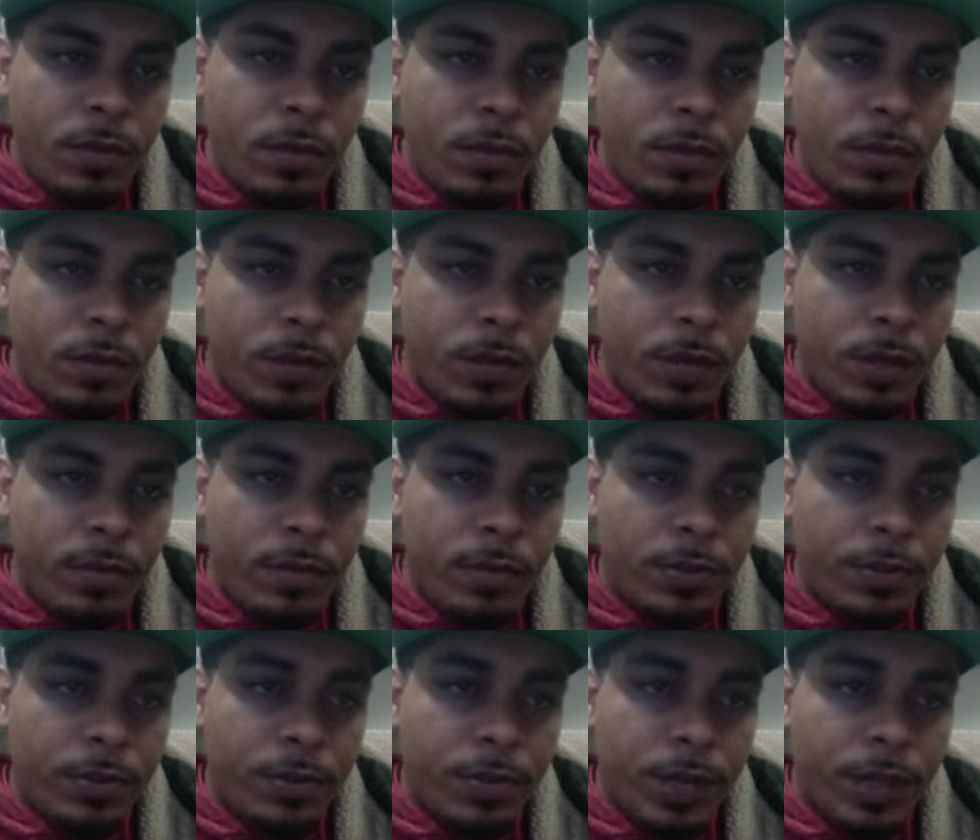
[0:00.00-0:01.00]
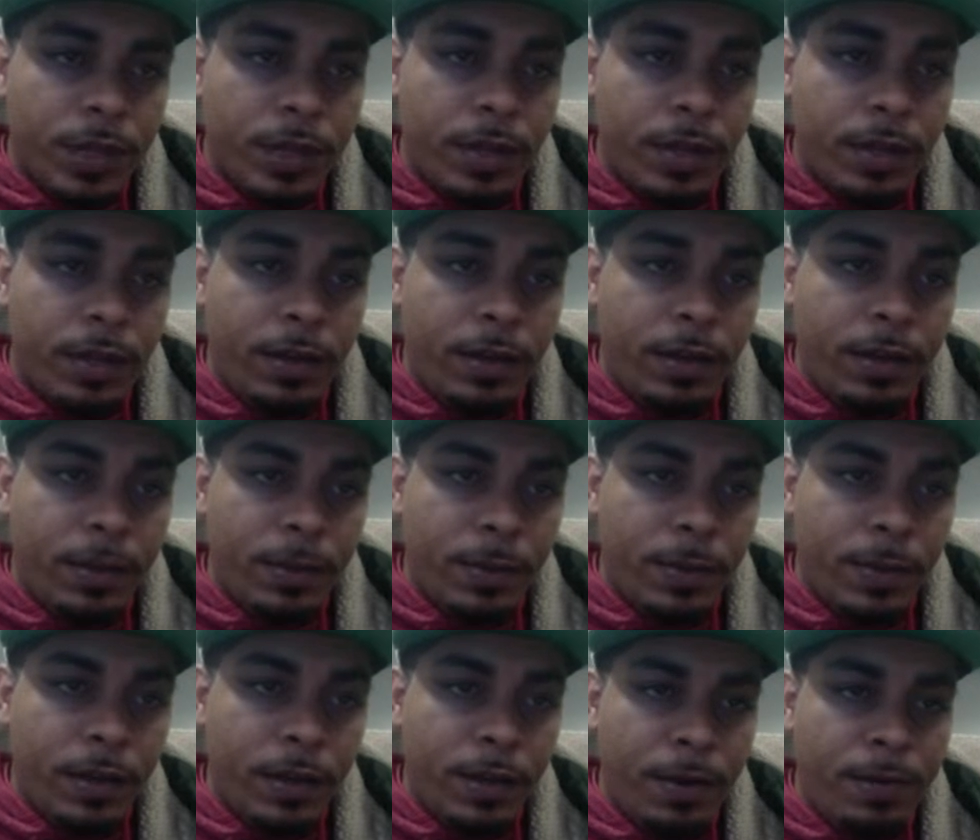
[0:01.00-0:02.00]
I'm gonna do that again. Come up
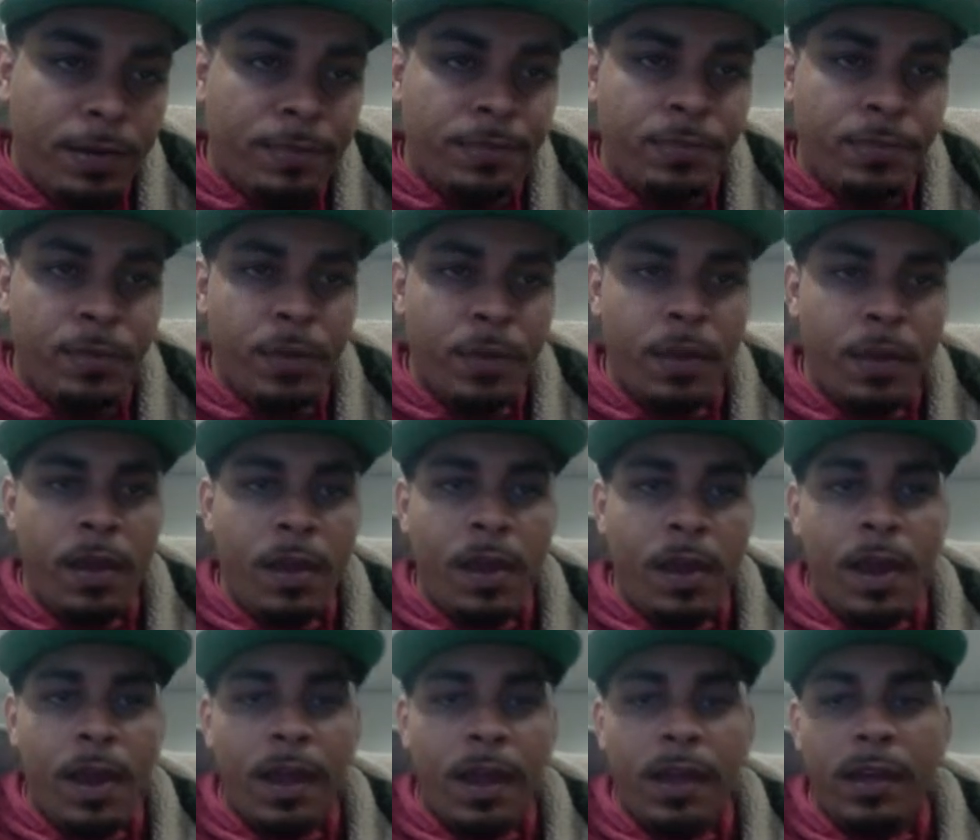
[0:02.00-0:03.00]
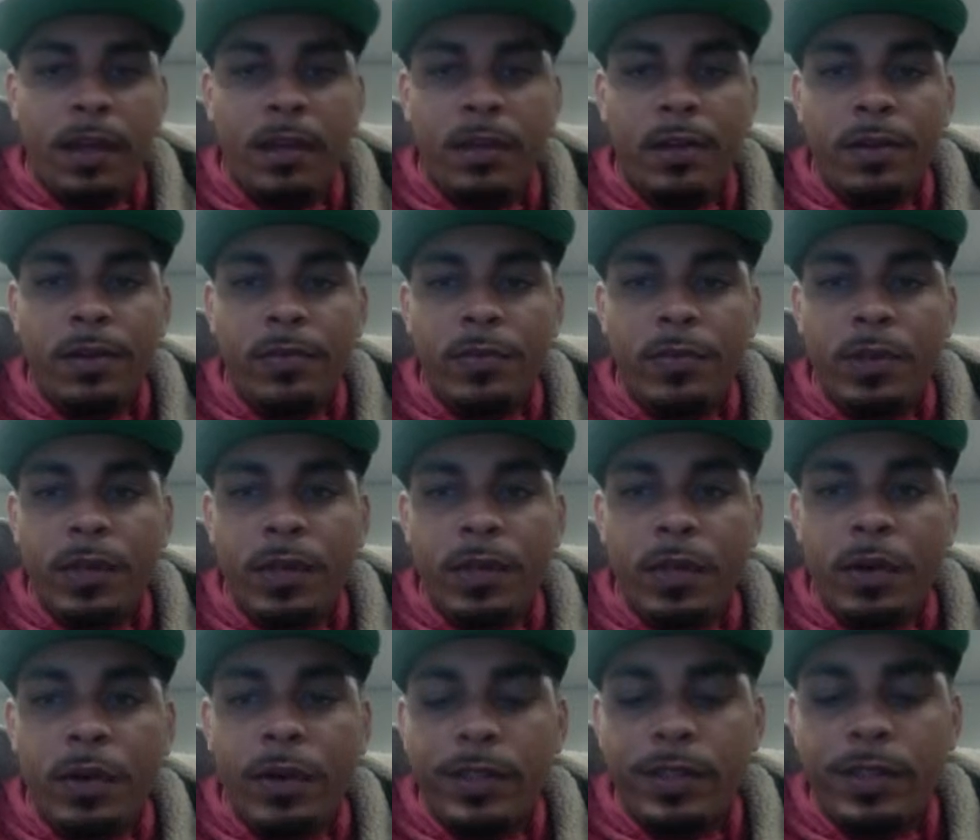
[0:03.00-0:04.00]
here, and we're gonna
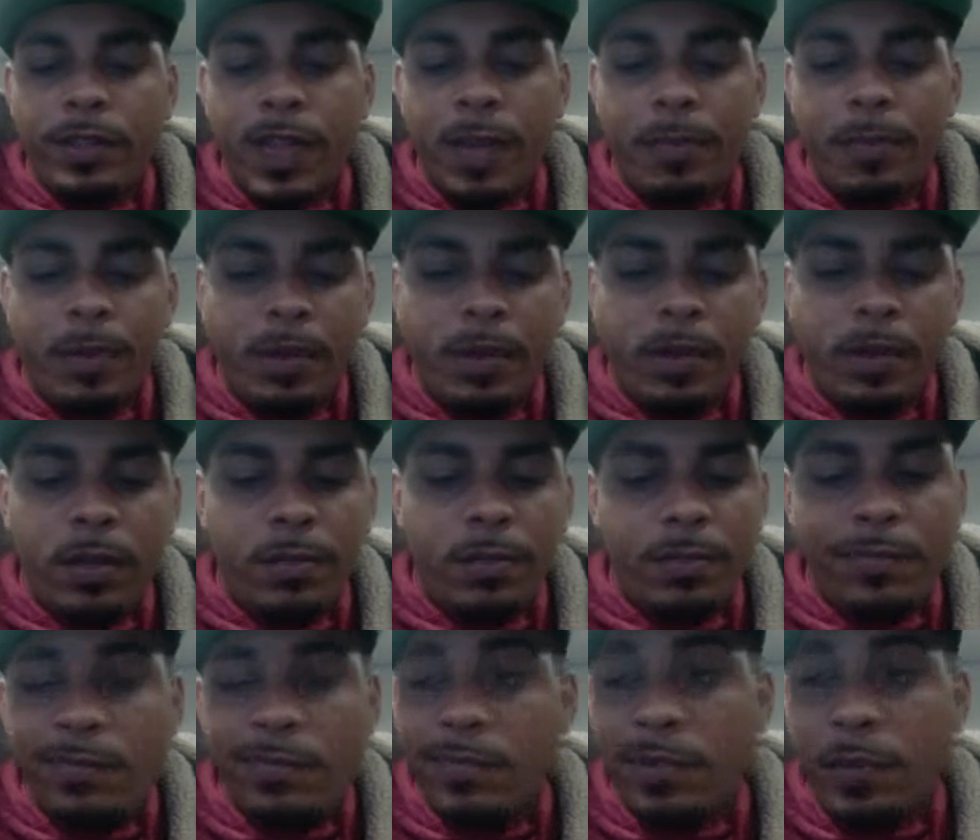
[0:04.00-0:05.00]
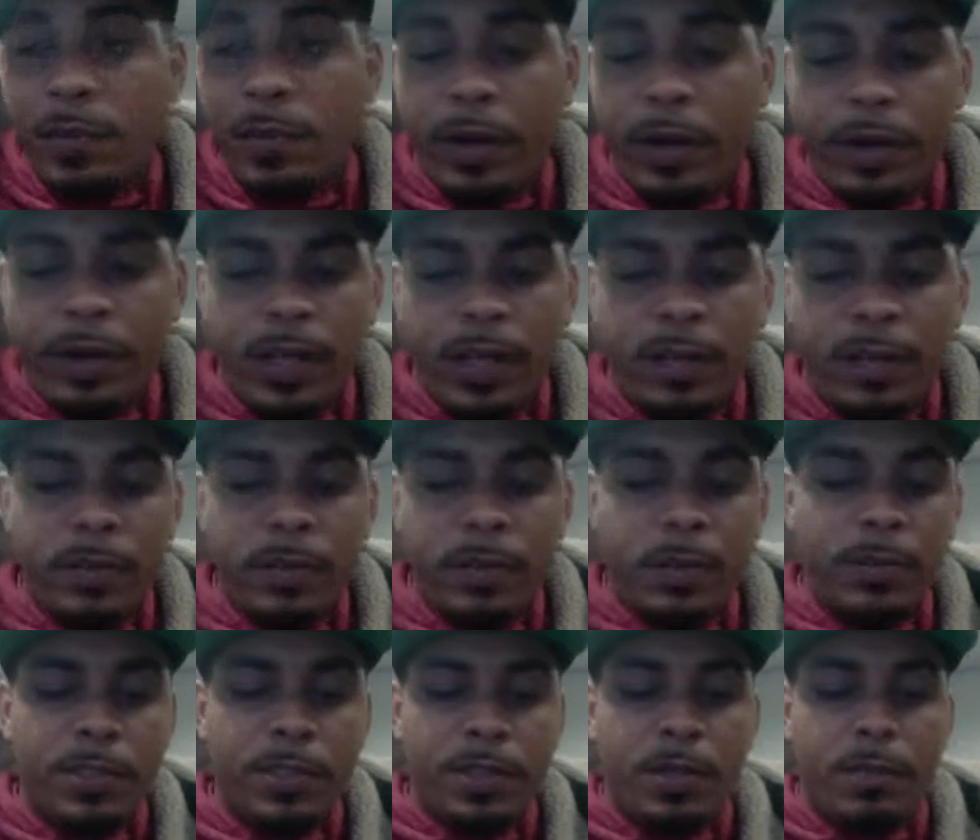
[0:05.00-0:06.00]
go ahead and type in the record label. I'm
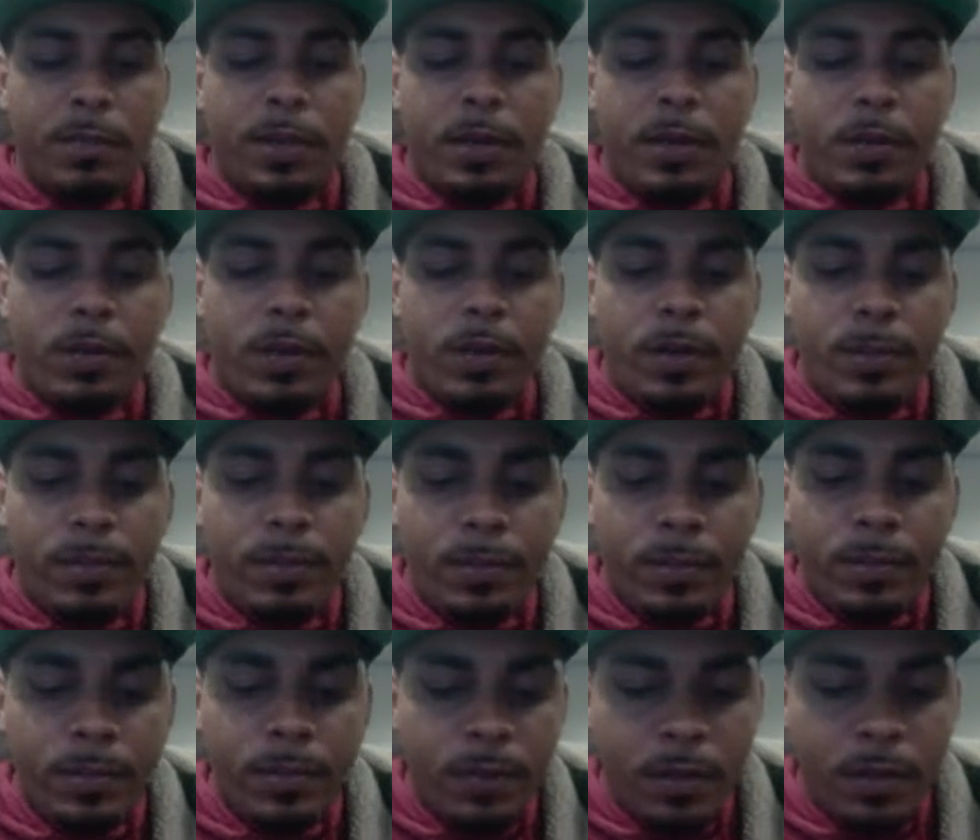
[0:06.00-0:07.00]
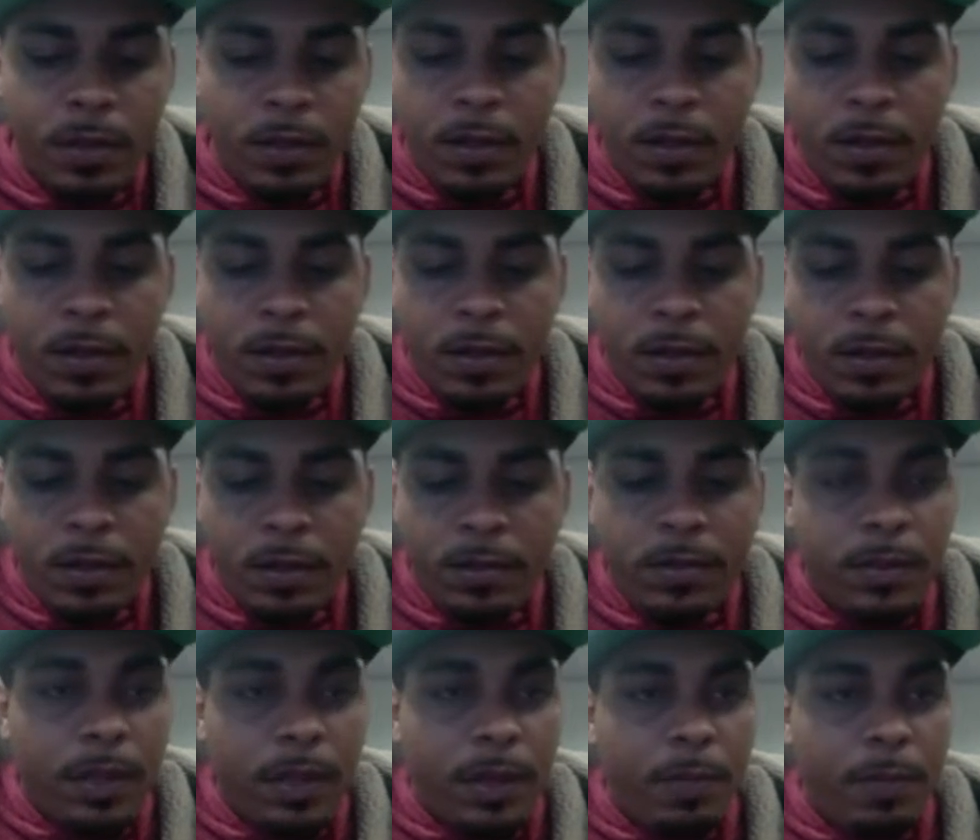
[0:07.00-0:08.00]
just gonna make one up,
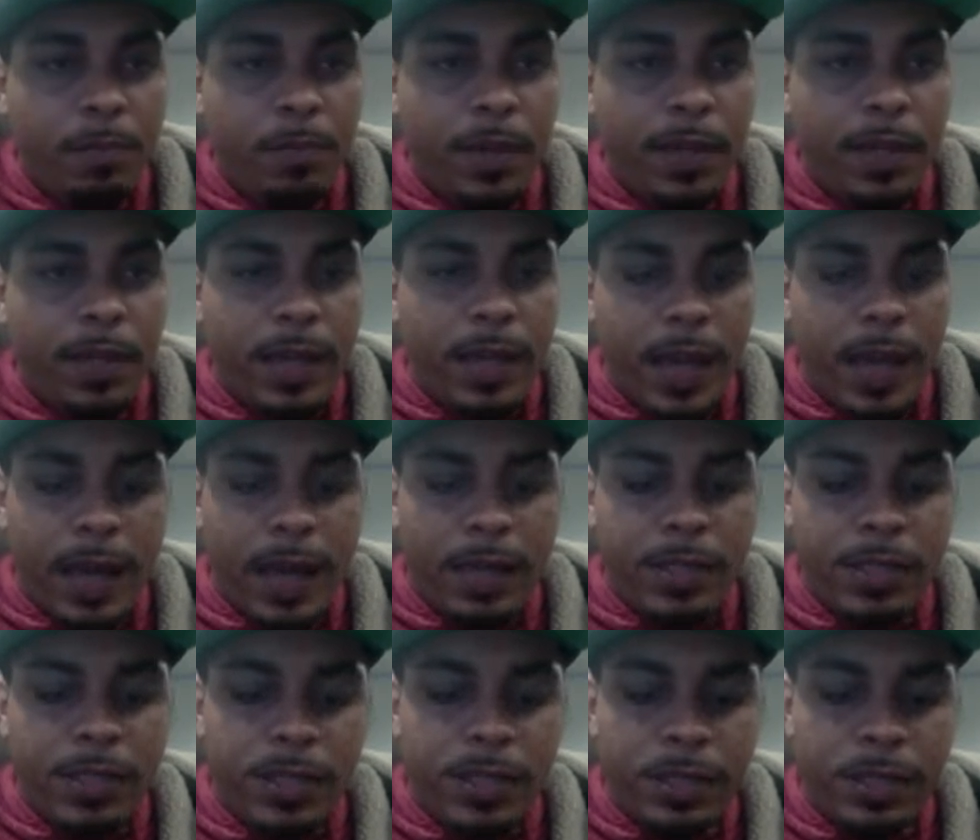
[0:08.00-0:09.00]
like Big Cash